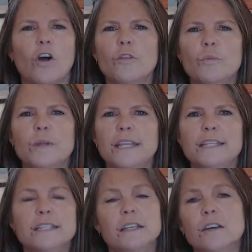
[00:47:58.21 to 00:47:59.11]
and He tells
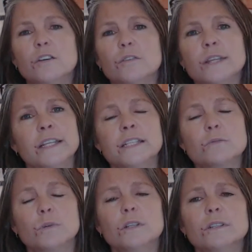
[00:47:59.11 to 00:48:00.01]
us it's
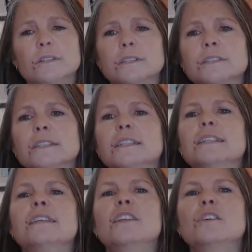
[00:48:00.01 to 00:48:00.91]
666.
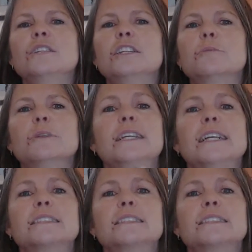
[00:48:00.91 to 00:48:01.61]
So,